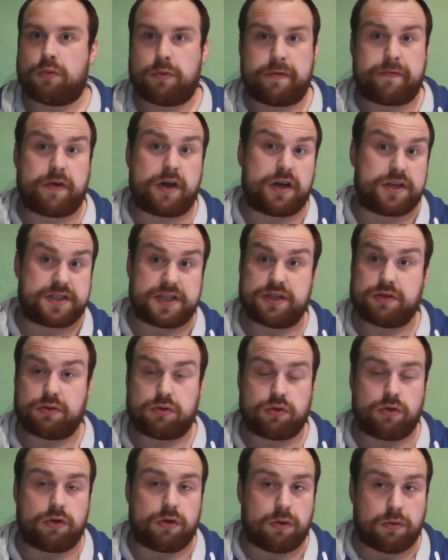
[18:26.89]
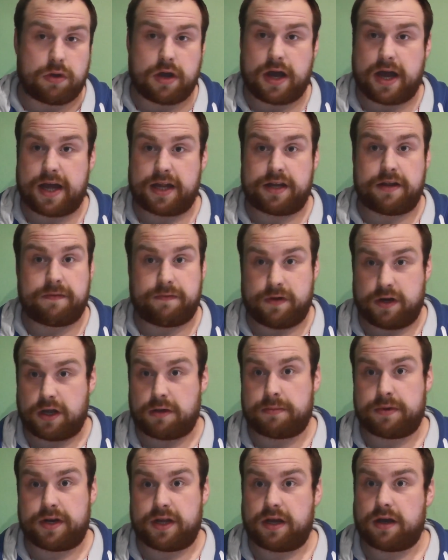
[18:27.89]
with a single coil and a fully
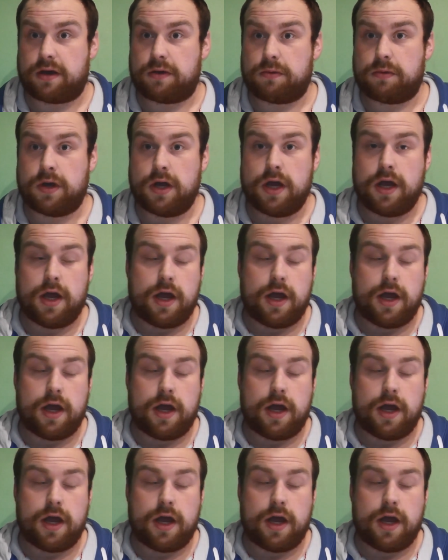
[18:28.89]
open air hole.